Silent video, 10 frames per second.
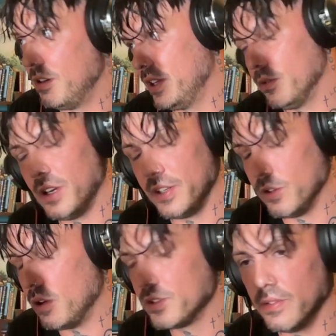I
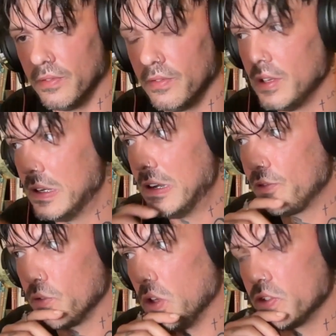did lots of
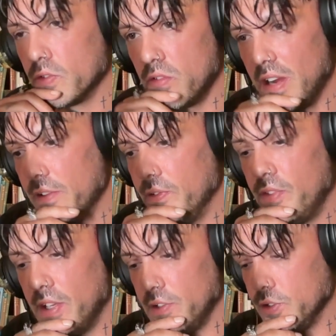creative
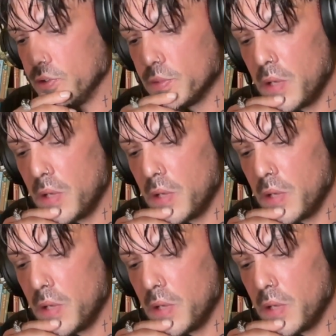things, not just